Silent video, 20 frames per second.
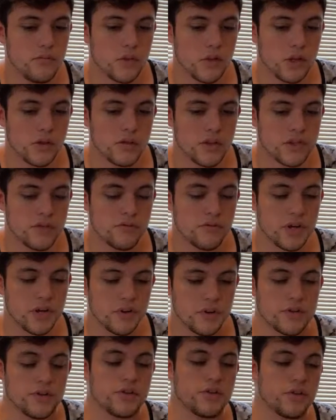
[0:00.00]
that's
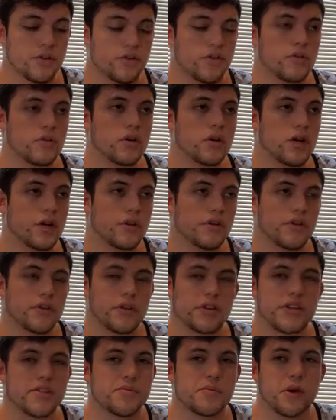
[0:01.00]
very new. I don't
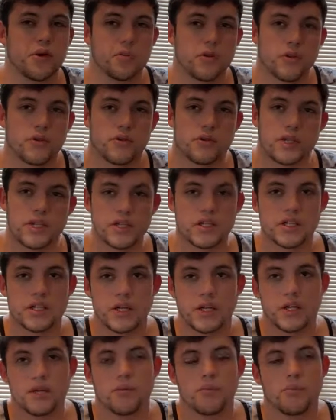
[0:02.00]
think that's public release
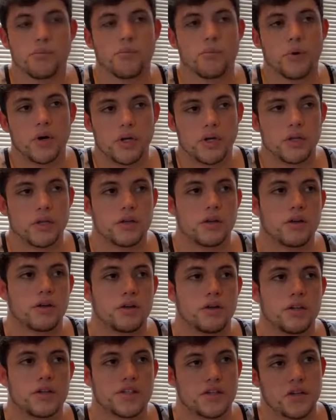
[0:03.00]
yet, but
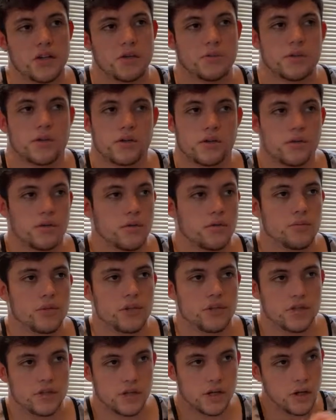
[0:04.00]
it's coming. I mean,
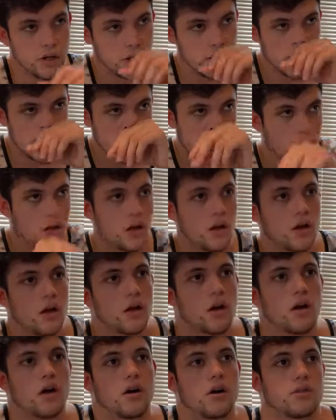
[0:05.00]
it's there.
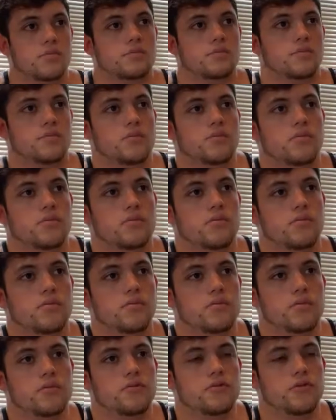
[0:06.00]

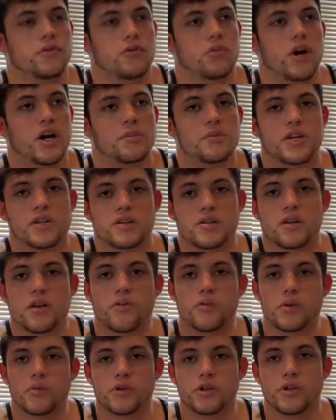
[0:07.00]
For the wideband
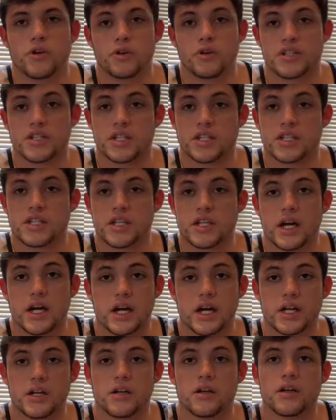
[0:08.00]
stuff, we would go to
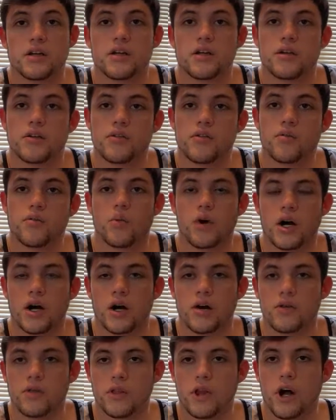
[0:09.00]
69
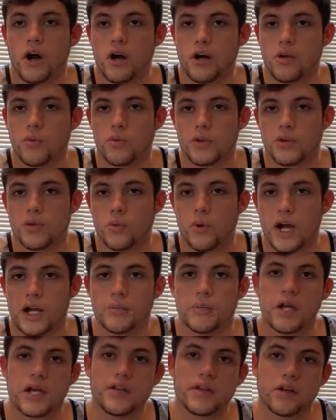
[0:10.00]
log with the
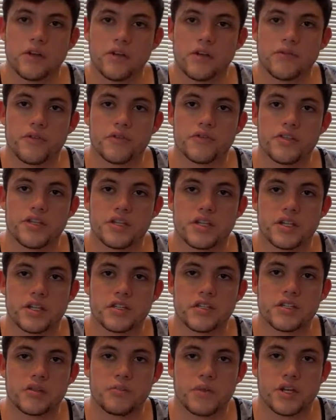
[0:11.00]
wideband, then go to
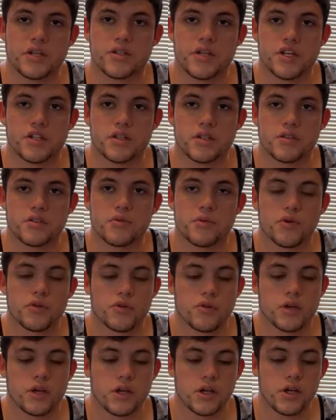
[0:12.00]
56 and make changes. We were
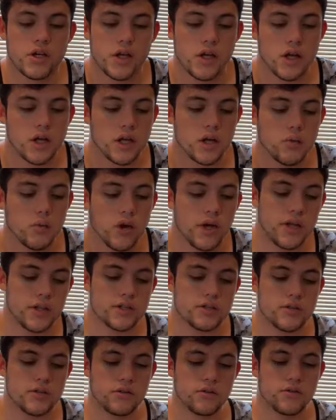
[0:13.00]
doing he
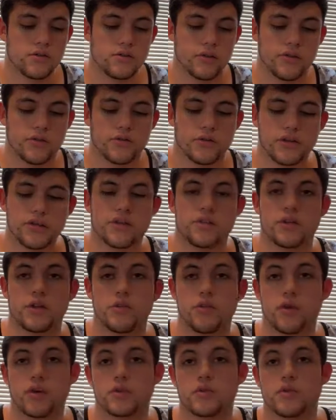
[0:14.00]
wanted to, and the reason he
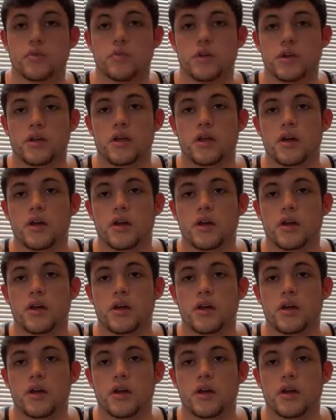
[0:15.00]
worked with me